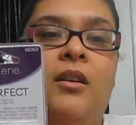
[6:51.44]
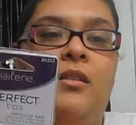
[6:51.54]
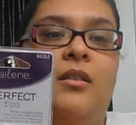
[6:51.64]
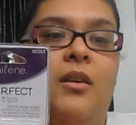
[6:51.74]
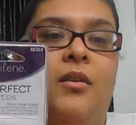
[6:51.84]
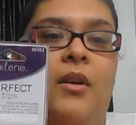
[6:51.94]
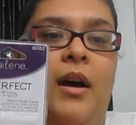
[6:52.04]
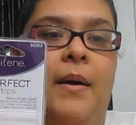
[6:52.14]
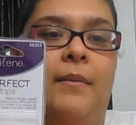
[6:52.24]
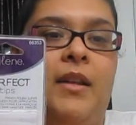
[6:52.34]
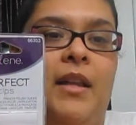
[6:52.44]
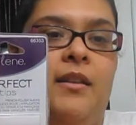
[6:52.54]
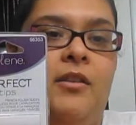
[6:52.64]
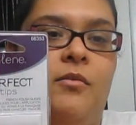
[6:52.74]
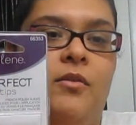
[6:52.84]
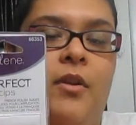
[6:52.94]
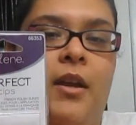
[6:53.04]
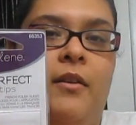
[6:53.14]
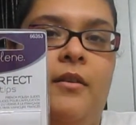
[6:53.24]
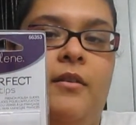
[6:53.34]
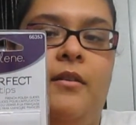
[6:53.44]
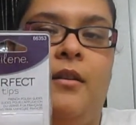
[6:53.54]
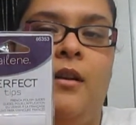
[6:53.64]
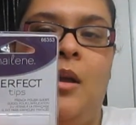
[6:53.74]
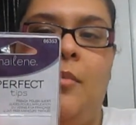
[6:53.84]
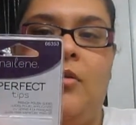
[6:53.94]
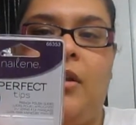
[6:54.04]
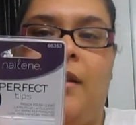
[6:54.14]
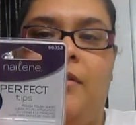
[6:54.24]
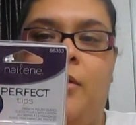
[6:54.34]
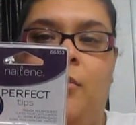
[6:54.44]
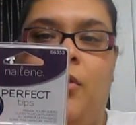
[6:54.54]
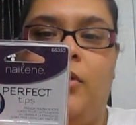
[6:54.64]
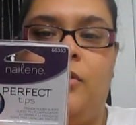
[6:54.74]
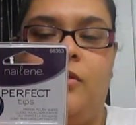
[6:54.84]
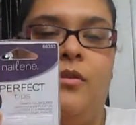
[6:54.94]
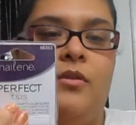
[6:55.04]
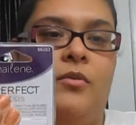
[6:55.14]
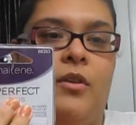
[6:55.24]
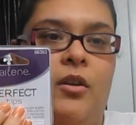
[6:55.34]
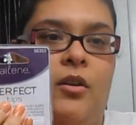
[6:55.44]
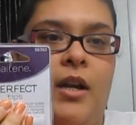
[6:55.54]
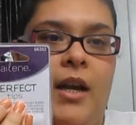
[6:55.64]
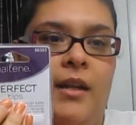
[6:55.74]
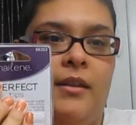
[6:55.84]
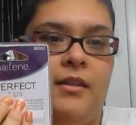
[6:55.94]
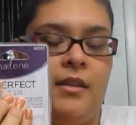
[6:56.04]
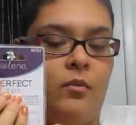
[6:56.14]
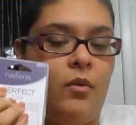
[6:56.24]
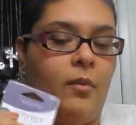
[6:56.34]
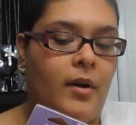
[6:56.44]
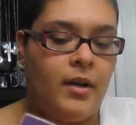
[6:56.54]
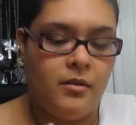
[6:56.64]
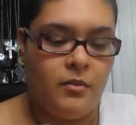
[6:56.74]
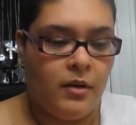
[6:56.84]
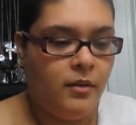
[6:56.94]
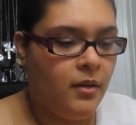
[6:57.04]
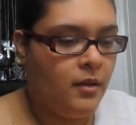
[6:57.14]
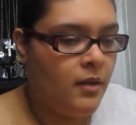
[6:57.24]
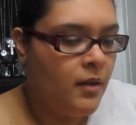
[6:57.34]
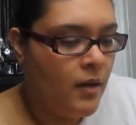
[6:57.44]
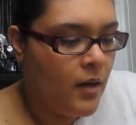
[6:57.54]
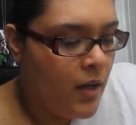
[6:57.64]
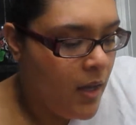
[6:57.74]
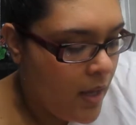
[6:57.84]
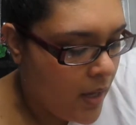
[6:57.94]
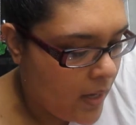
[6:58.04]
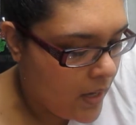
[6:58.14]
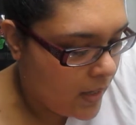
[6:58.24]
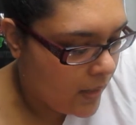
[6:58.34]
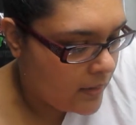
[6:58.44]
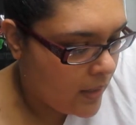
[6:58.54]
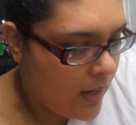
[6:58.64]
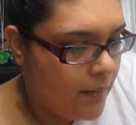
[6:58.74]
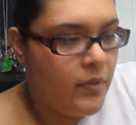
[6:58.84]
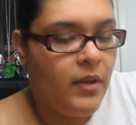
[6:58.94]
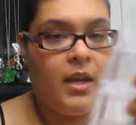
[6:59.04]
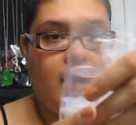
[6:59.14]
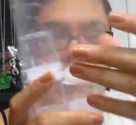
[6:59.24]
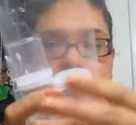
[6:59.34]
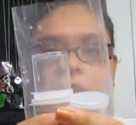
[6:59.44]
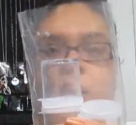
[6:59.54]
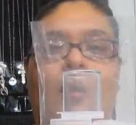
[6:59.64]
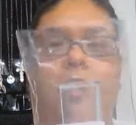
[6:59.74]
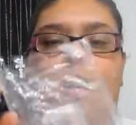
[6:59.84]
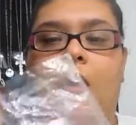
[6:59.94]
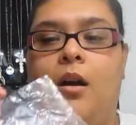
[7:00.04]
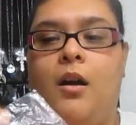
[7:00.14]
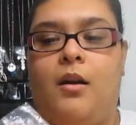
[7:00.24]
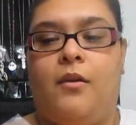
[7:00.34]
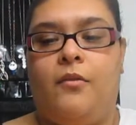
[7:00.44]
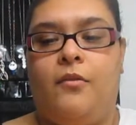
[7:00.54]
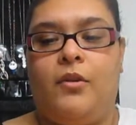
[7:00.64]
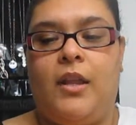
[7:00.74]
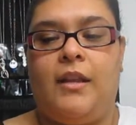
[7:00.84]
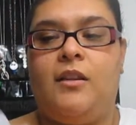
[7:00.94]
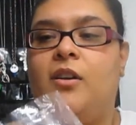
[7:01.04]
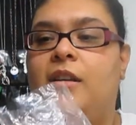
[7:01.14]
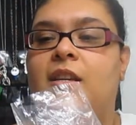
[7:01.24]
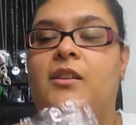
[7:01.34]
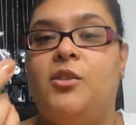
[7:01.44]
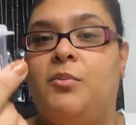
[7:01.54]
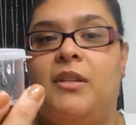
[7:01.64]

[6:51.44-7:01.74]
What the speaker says: So like this one's right here. I don't have any more, so this is really good. I got this at Walmart as well. And these are for like little containers to